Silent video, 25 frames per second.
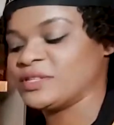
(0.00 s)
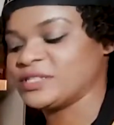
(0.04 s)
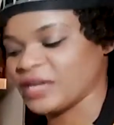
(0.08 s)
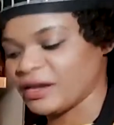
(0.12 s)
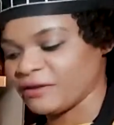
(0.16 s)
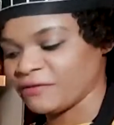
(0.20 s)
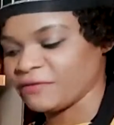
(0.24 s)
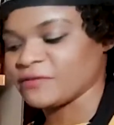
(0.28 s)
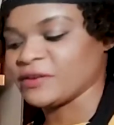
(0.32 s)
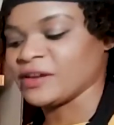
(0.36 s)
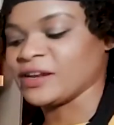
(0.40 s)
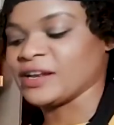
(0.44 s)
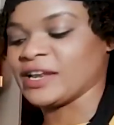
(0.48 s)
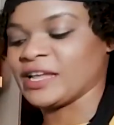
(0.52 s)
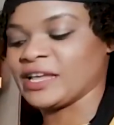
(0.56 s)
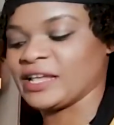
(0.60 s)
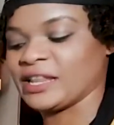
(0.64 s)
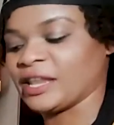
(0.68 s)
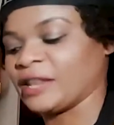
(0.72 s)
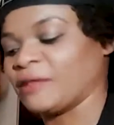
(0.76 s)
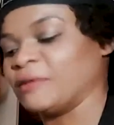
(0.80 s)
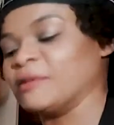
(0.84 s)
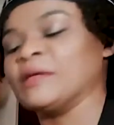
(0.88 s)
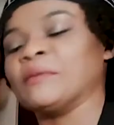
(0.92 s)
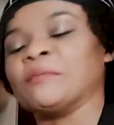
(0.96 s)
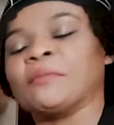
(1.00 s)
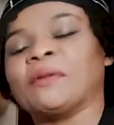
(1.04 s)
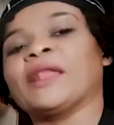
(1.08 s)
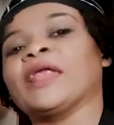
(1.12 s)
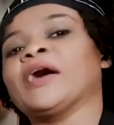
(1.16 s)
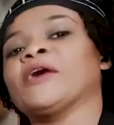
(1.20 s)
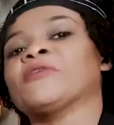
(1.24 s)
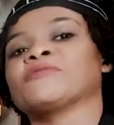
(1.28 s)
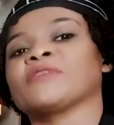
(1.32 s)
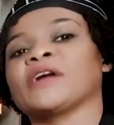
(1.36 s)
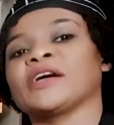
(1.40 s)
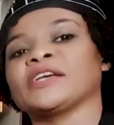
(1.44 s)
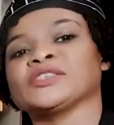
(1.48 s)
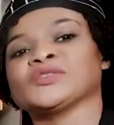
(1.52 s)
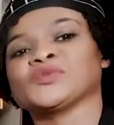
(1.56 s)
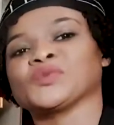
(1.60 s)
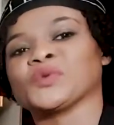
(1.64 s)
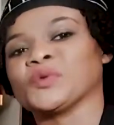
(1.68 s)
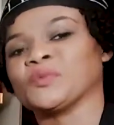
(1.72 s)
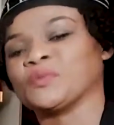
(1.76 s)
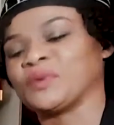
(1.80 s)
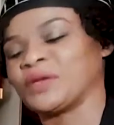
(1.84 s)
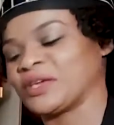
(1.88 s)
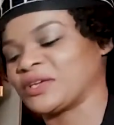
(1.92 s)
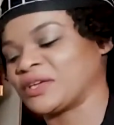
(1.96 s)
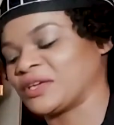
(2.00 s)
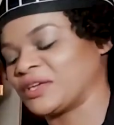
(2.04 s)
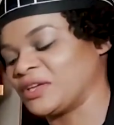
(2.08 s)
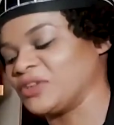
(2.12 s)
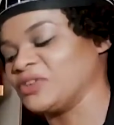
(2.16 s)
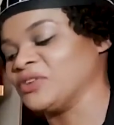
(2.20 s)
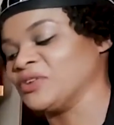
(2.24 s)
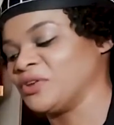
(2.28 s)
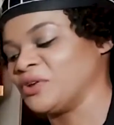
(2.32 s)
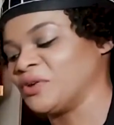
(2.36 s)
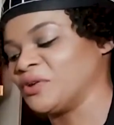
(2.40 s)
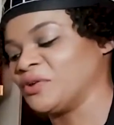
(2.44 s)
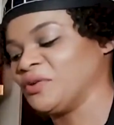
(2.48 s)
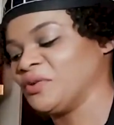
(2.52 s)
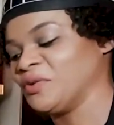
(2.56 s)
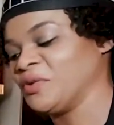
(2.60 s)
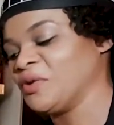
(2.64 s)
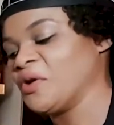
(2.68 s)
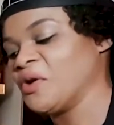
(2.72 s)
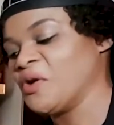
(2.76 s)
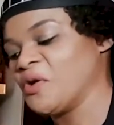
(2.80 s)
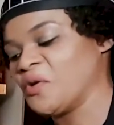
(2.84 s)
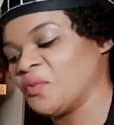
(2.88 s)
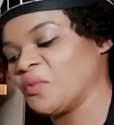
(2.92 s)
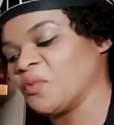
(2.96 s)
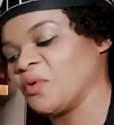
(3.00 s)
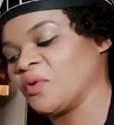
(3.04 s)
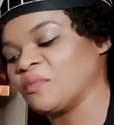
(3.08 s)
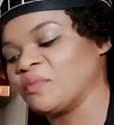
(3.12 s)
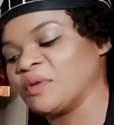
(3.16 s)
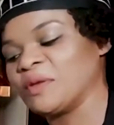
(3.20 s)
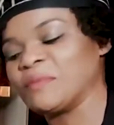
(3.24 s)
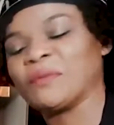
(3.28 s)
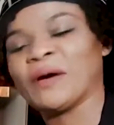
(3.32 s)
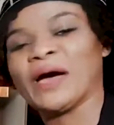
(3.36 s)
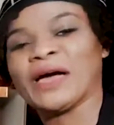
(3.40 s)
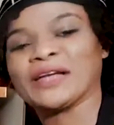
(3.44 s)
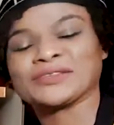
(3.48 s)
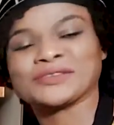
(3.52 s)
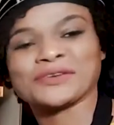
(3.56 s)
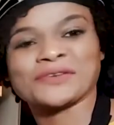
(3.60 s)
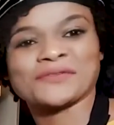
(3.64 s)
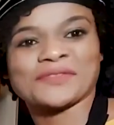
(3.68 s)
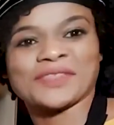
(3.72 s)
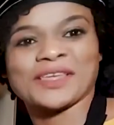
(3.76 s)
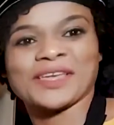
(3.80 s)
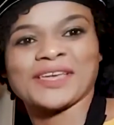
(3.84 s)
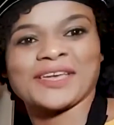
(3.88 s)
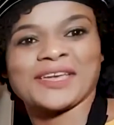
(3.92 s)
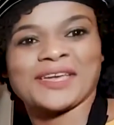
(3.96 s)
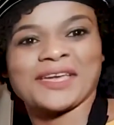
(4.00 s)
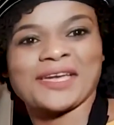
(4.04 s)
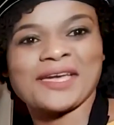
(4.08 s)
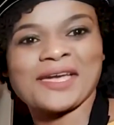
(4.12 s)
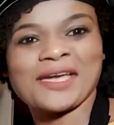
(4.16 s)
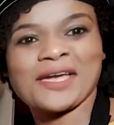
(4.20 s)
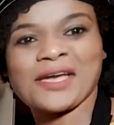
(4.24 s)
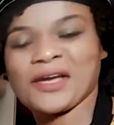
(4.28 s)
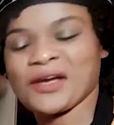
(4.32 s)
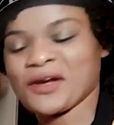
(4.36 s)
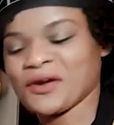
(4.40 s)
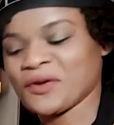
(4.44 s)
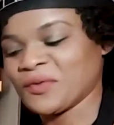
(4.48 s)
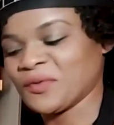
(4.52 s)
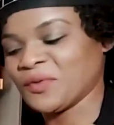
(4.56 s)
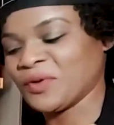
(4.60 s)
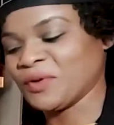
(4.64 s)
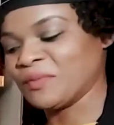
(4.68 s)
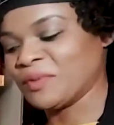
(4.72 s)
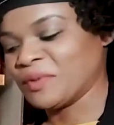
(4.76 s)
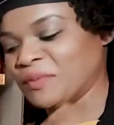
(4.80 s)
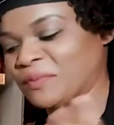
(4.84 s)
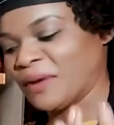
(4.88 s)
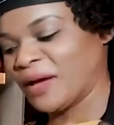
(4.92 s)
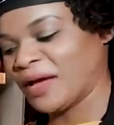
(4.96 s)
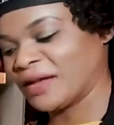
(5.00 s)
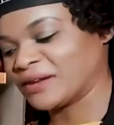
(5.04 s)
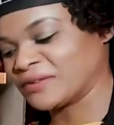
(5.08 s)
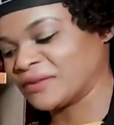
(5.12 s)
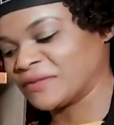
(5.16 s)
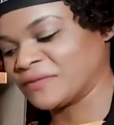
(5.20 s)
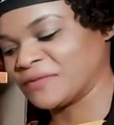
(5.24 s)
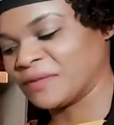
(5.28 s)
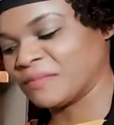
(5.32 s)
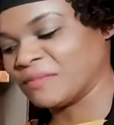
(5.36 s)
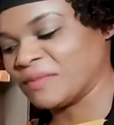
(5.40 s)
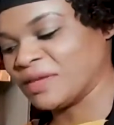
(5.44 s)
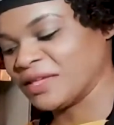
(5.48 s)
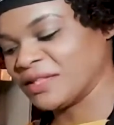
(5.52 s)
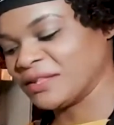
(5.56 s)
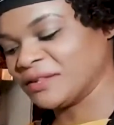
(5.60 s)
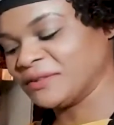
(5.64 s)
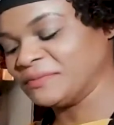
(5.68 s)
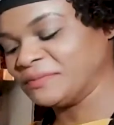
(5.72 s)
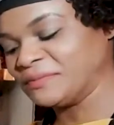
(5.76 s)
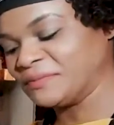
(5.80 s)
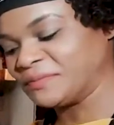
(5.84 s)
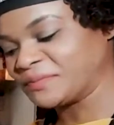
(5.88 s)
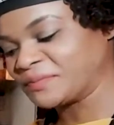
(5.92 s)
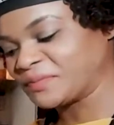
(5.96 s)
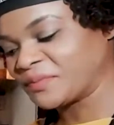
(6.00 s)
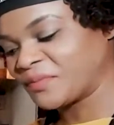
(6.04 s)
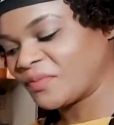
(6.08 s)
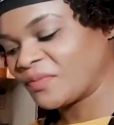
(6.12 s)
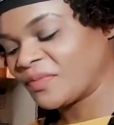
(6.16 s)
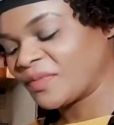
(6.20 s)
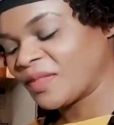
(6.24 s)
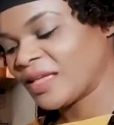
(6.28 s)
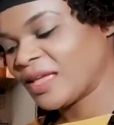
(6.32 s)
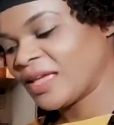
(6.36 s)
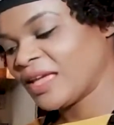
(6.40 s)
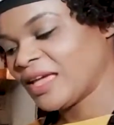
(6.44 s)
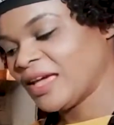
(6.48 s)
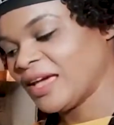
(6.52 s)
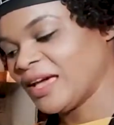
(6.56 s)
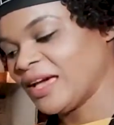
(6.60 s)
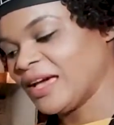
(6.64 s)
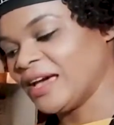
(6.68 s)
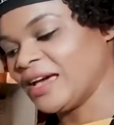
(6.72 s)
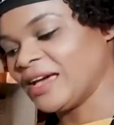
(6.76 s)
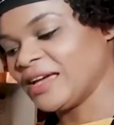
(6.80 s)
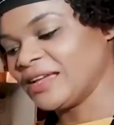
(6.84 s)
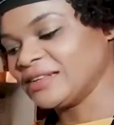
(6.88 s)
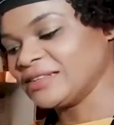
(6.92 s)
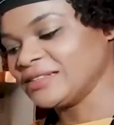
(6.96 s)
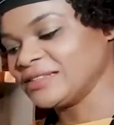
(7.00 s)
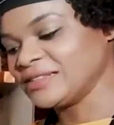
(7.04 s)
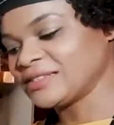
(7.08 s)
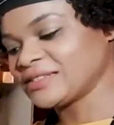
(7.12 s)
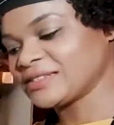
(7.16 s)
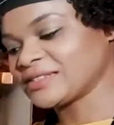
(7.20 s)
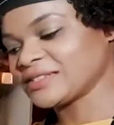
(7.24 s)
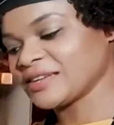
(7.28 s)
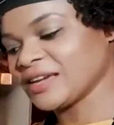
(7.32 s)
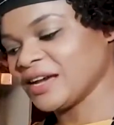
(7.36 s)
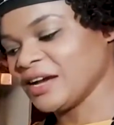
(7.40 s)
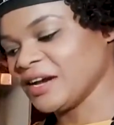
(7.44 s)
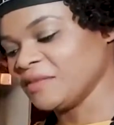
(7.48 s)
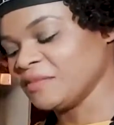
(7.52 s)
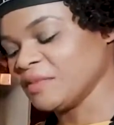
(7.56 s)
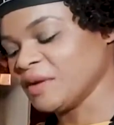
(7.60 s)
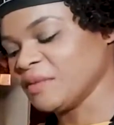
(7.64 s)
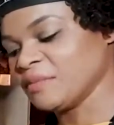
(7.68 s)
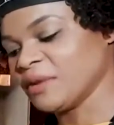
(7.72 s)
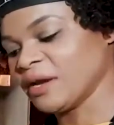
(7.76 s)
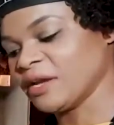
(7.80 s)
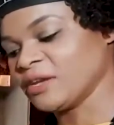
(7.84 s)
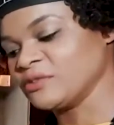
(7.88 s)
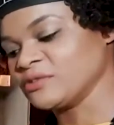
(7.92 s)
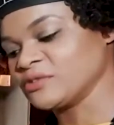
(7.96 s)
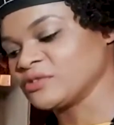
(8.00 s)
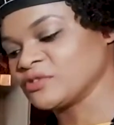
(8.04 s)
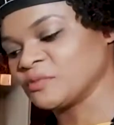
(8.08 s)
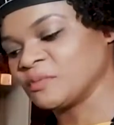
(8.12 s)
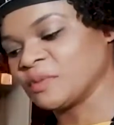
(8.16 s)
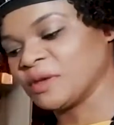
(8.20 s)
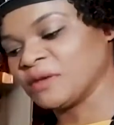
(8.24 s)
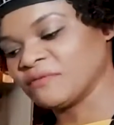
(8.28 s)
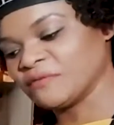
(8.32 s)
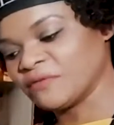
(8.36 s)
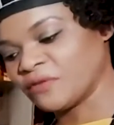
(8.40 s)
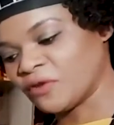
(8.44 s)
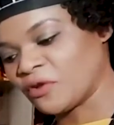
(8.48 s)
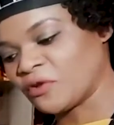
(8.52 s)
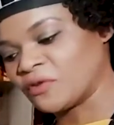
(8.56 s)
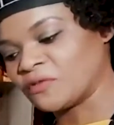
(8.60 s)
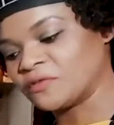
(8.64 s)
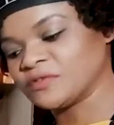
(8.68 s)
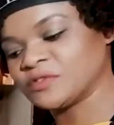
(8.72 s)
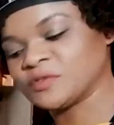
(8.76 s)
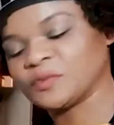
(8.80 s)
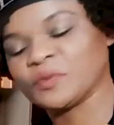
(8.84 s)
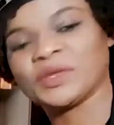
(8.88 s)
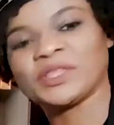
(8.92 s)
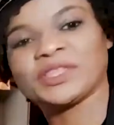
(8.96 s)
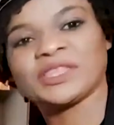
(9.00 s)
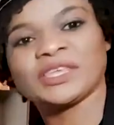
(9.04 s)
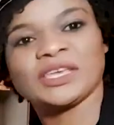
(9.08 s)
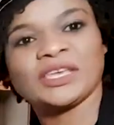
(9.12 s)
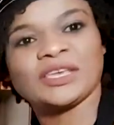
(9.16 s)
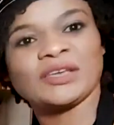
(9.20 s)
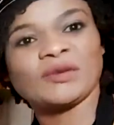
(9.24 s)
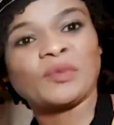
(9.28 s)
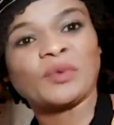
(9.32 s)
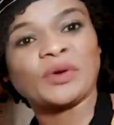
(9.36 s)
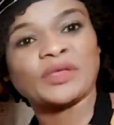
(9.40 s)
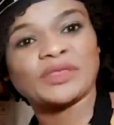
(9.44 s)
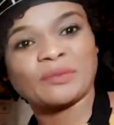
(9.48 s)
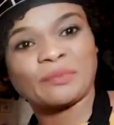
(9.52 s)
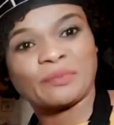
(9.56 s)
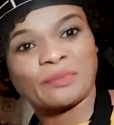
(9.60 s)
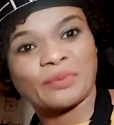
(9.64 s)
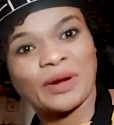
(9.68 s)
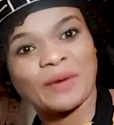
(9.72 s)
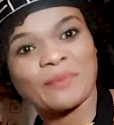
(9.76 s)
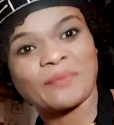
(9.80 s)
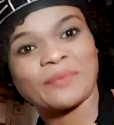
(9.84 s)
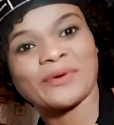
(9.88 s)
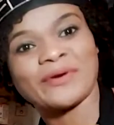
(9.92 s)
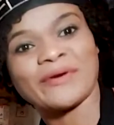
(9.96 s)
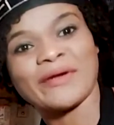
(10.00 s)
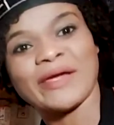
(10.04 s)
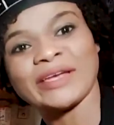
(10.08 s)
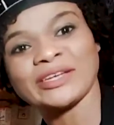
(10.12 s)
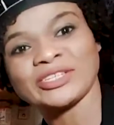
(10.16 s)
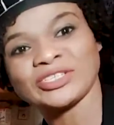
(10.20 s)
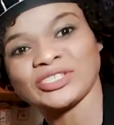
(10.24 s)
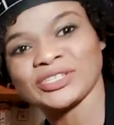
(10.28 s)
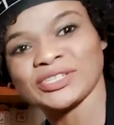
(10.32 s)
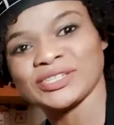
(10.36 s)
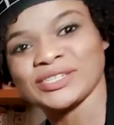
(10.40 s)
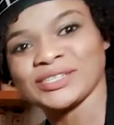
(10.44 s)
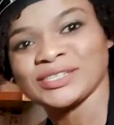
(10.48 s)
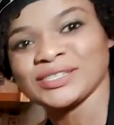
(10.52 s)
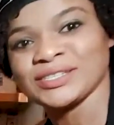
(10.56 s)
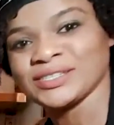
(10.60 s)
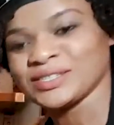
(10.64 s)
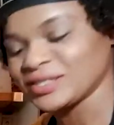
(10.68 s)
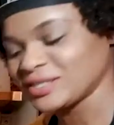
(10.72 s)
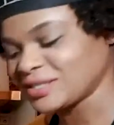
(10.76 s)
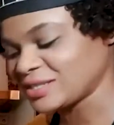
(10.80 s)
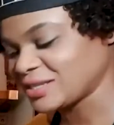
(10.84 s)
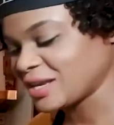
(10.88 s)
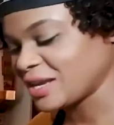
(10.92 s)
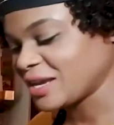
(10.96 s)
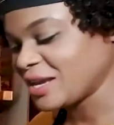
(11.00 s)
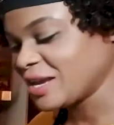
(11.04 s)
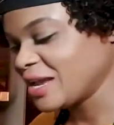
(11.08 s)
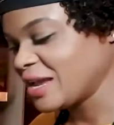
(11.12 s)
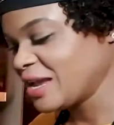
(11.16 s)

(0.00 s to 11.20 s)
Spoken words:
definitely the pilau rice will be, you know, will be part of the meal. And I remember I used to be involved with the preparations,